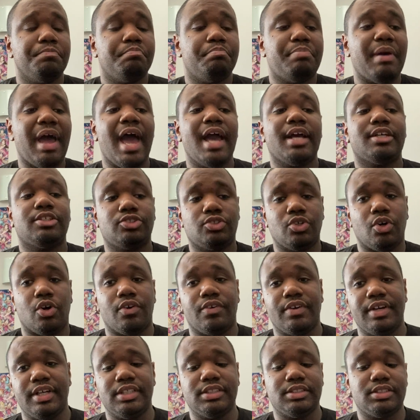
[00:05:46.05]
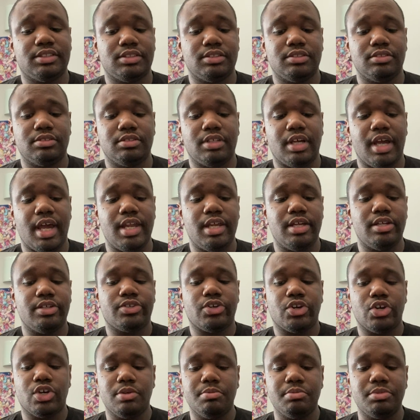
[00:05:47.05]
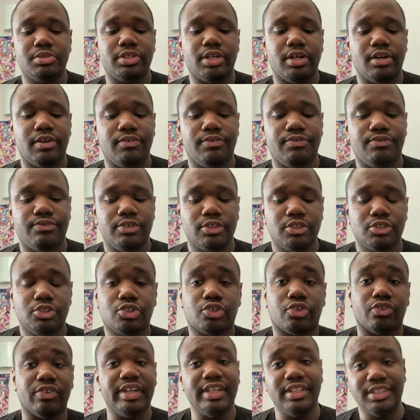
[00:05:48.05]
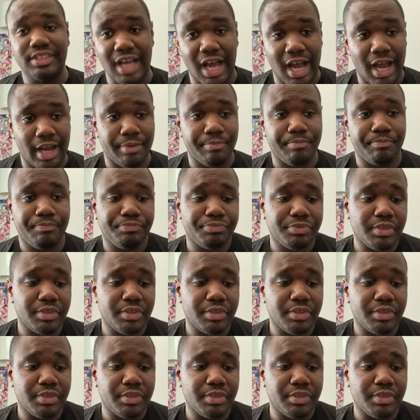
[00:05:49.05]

backstories and in terms of screen time.